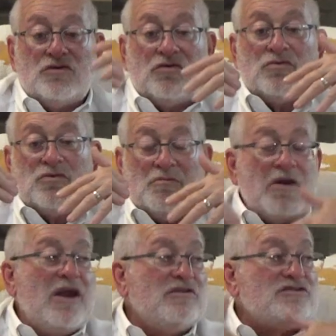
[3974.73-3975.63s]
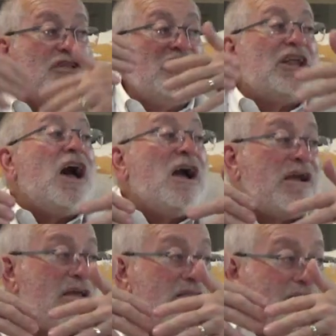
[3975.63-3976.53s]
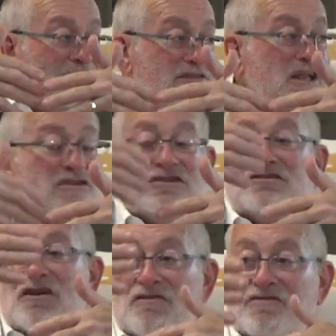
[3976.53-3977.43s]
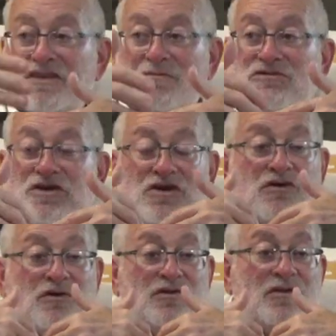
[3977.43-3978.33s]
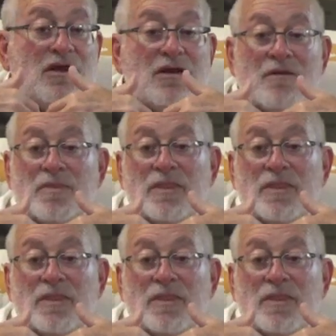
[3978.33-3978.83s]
do repairs to the dock that is necessary for them to use.